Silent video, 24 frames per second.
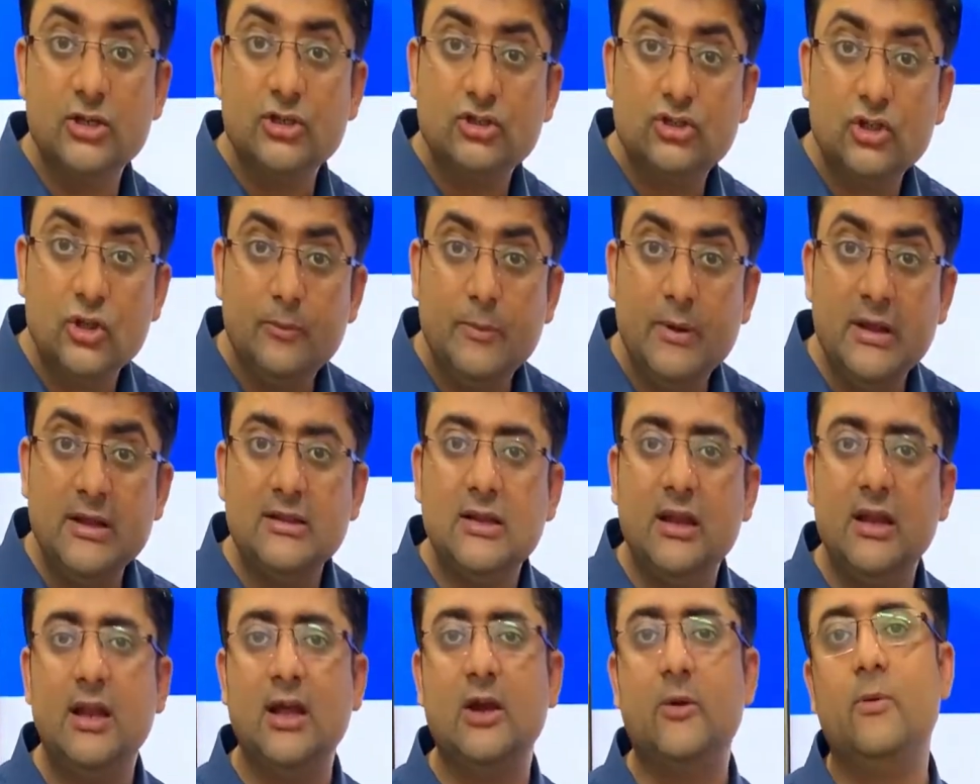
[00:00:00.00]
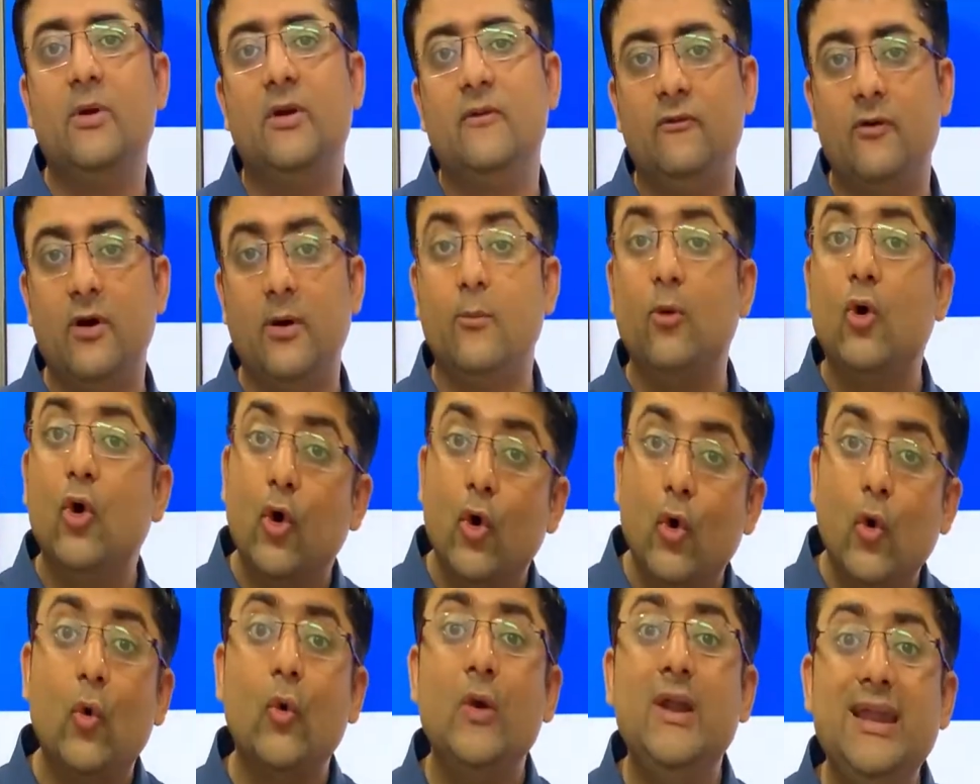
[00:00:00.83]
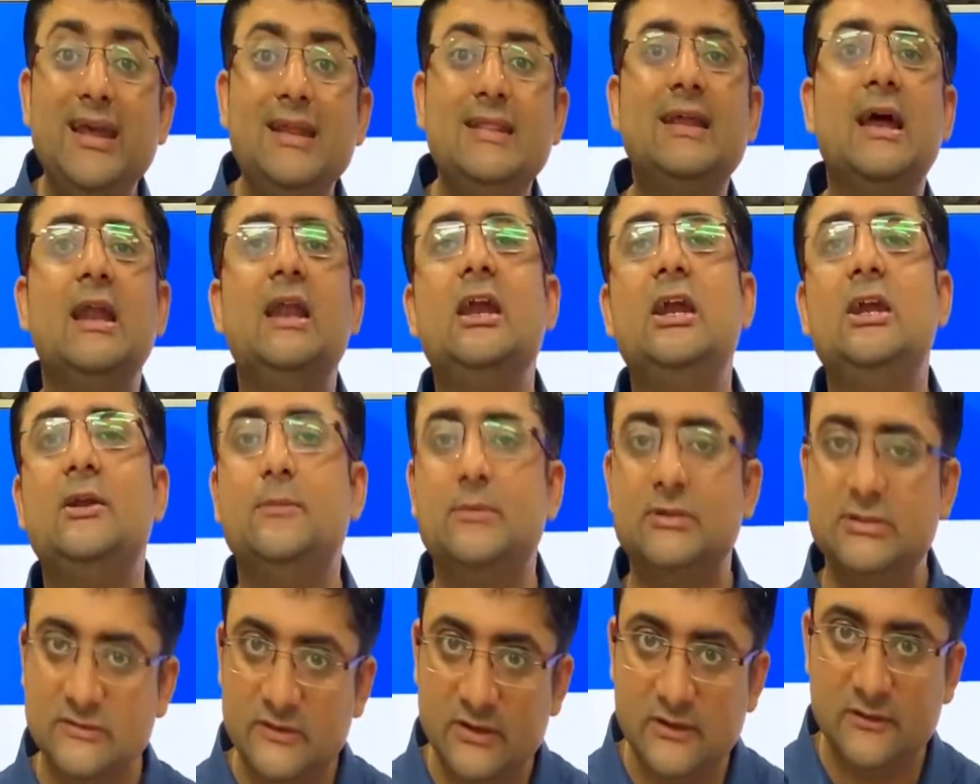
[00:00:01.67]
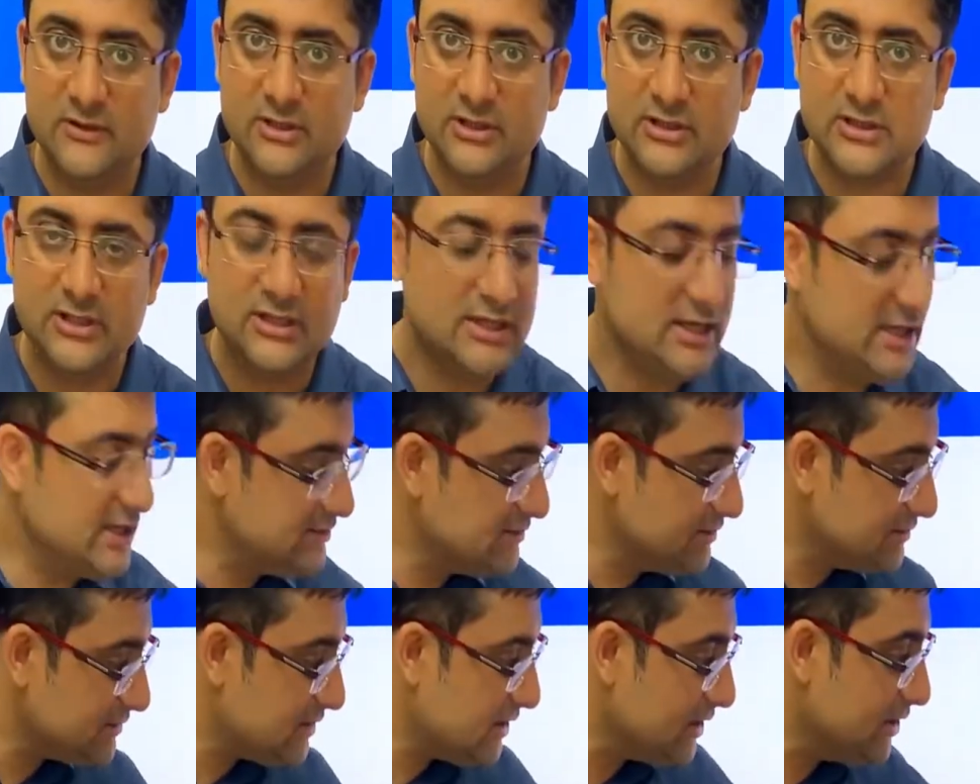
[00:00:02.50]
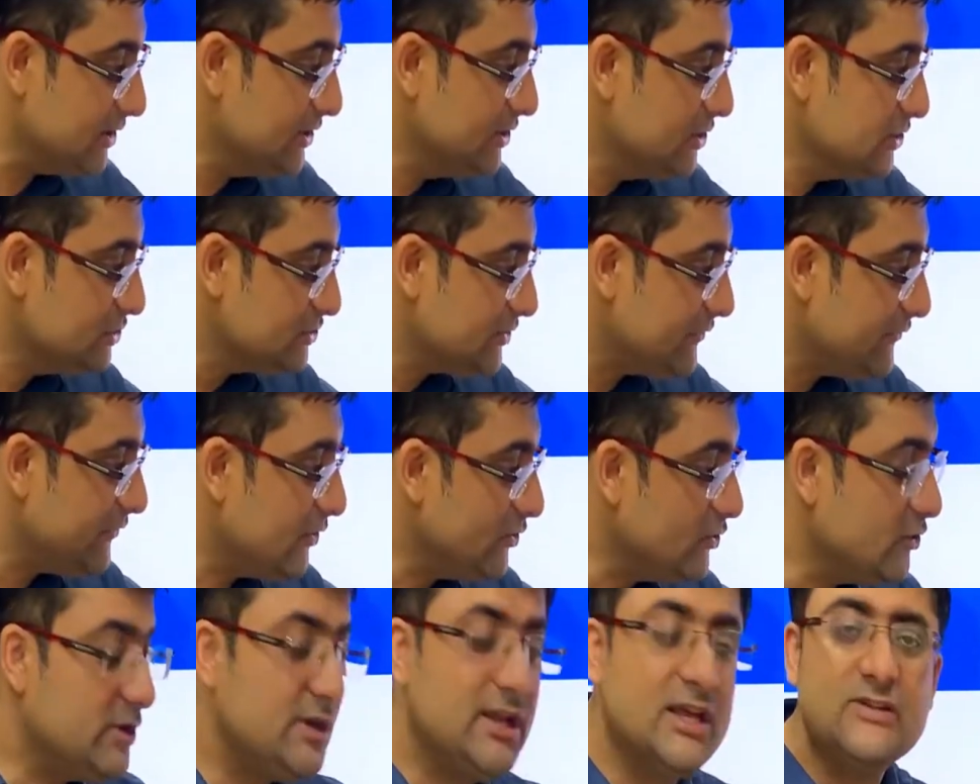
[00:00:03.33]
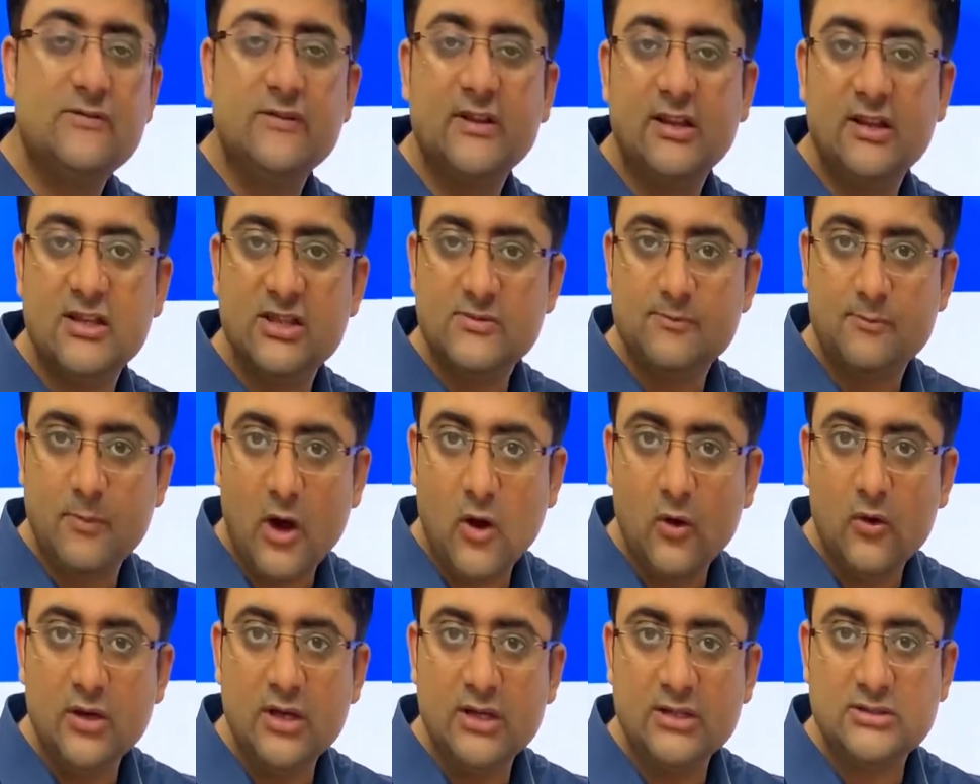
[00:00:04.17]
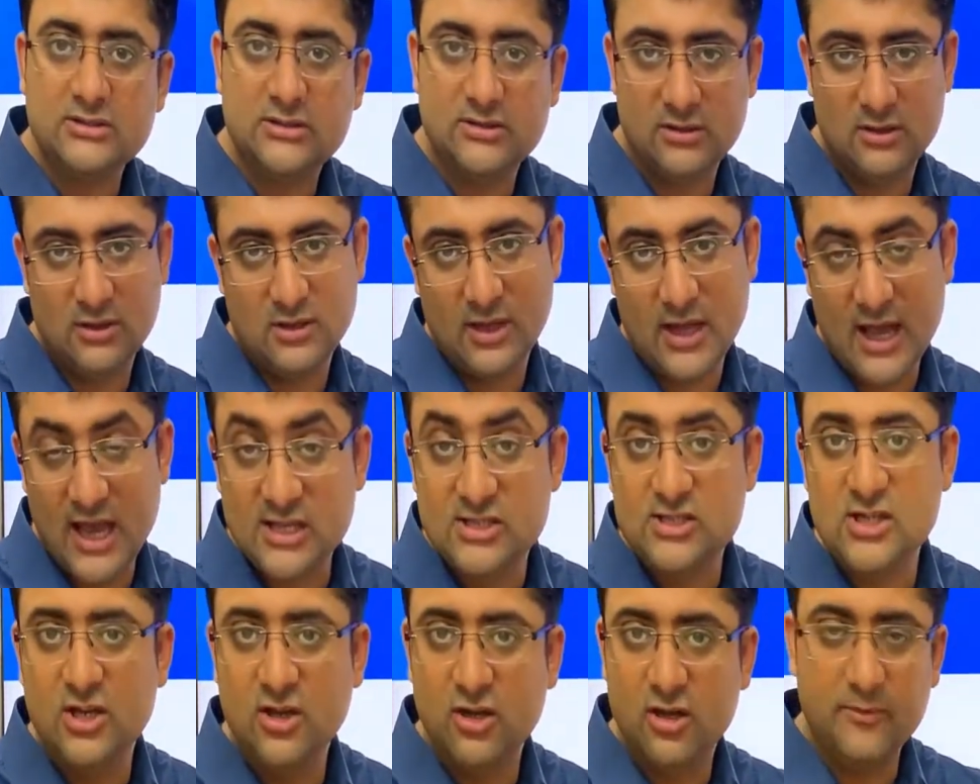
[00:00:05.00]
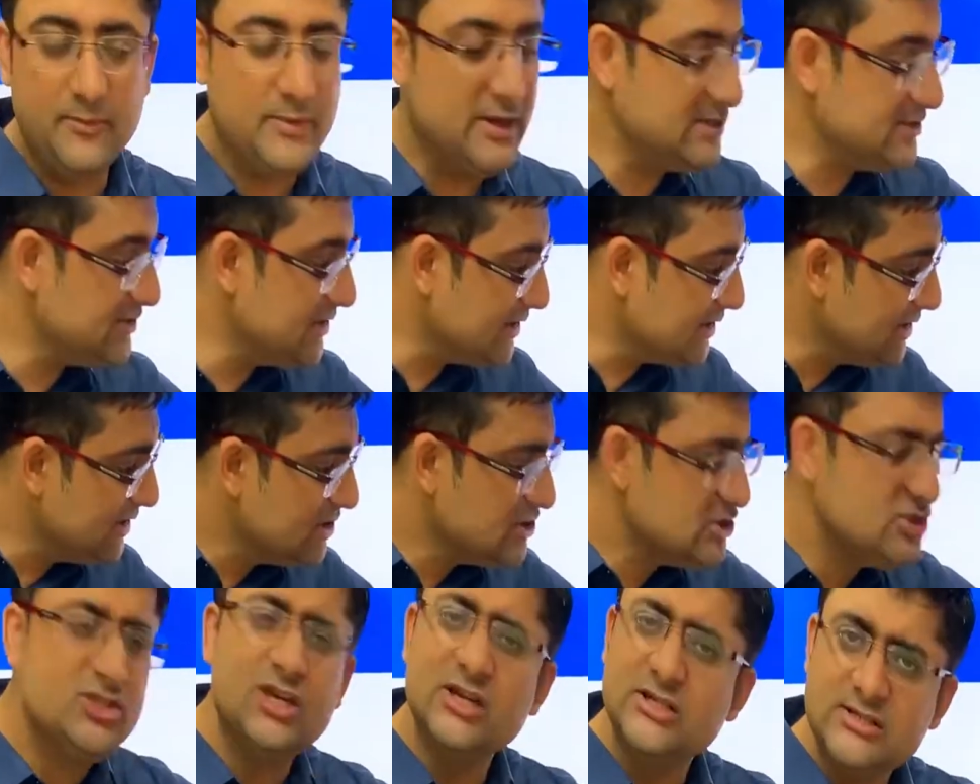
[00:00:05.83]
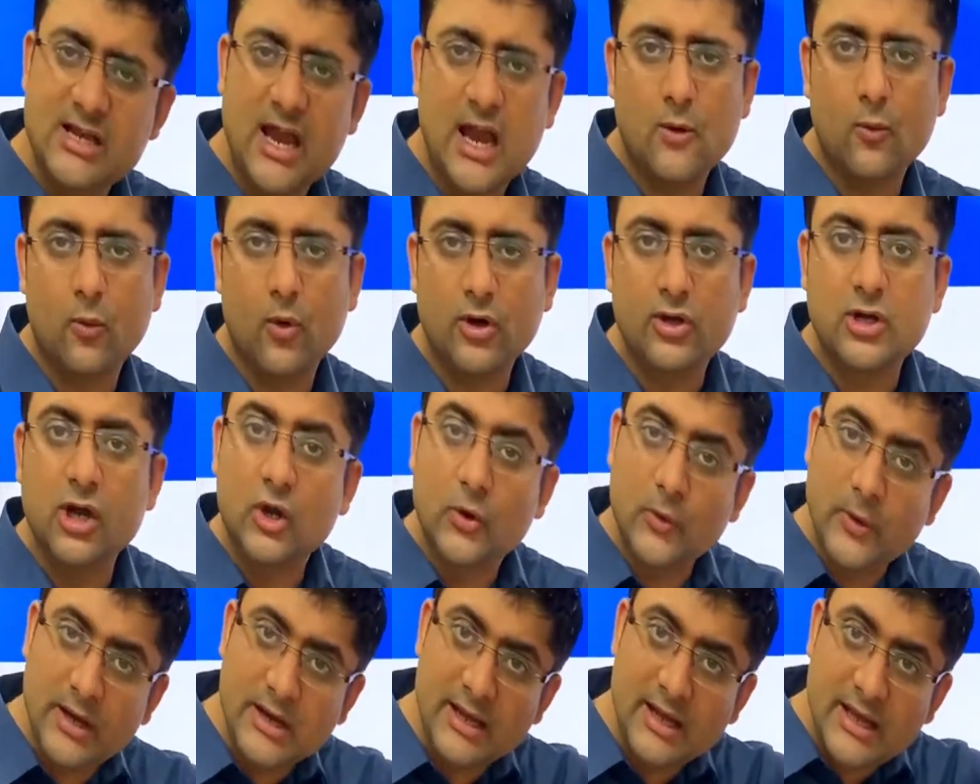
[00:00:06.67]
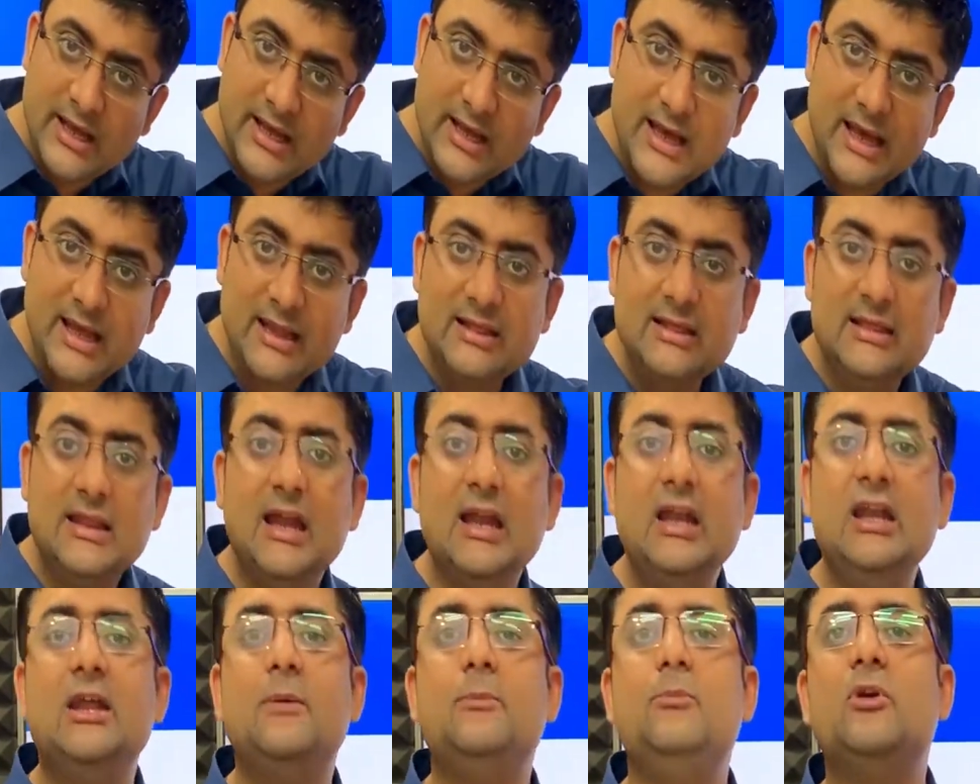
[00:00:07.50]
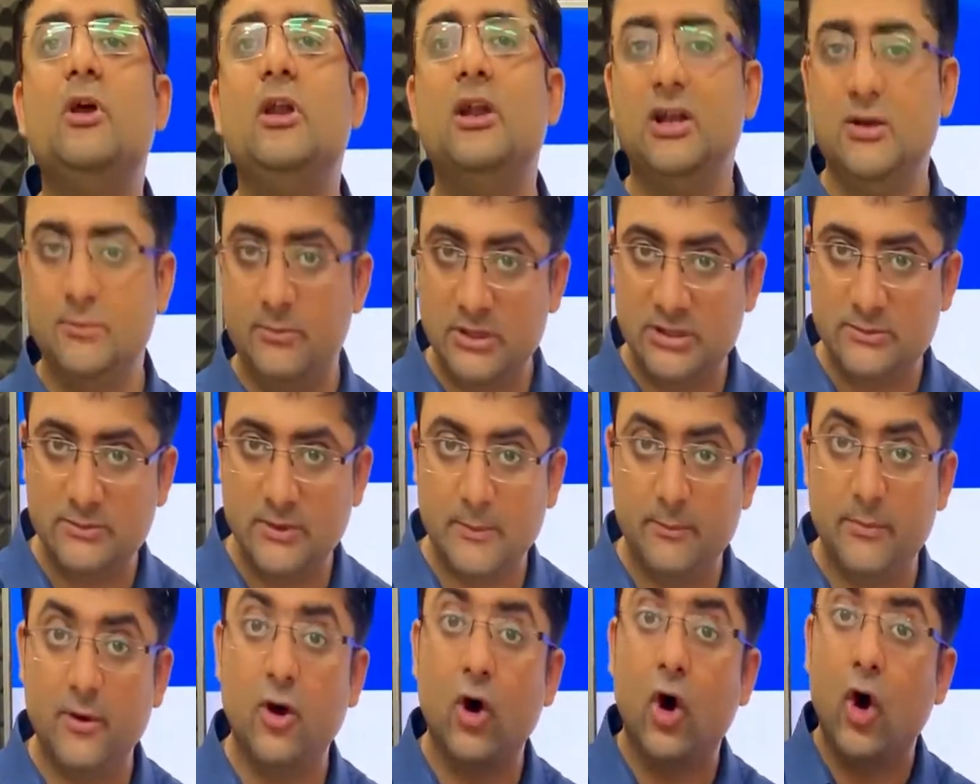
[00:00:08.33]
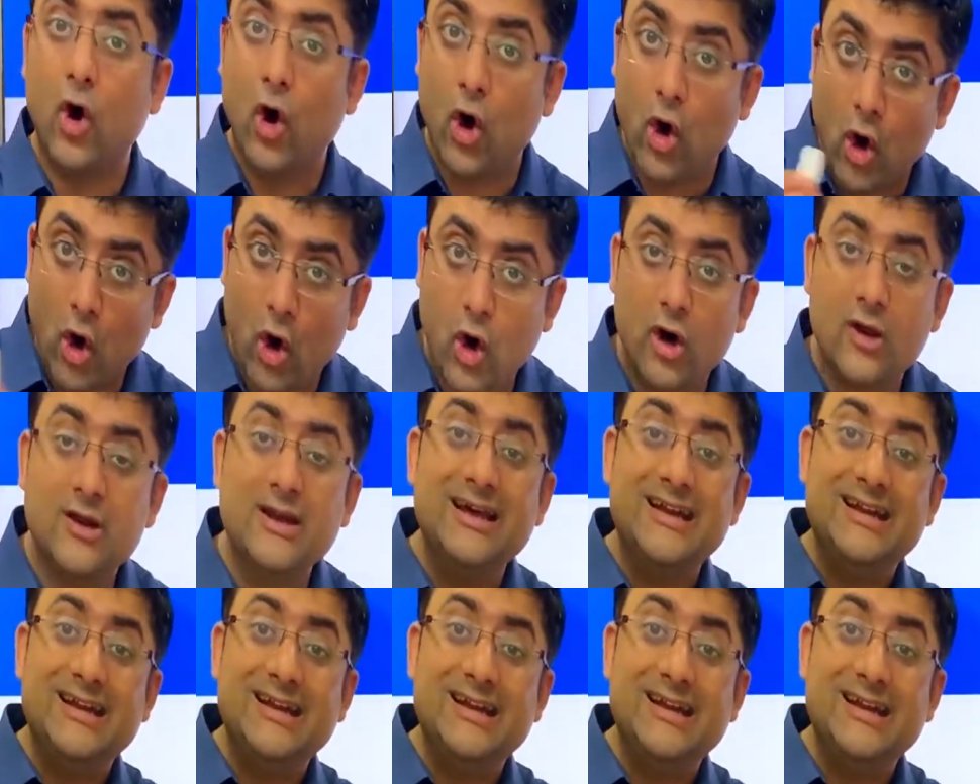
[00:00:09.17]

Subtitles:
should be in the liquid form. Only then litmus will work. Is this clear? So if you want to test whether this powder is acidic or basic, just add water to it and then dip your litmus paper. Or